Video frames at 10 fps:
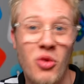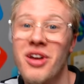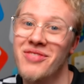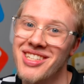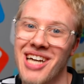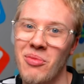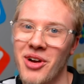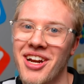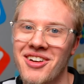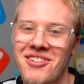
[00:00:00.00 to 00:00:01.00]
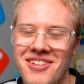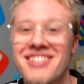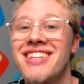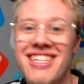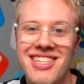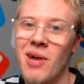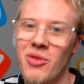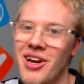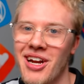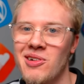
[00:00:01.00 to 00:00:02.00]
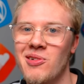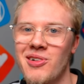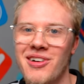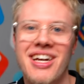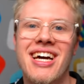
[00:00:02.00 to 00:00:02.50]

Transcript: one of the top right hand corners, the top right hand corner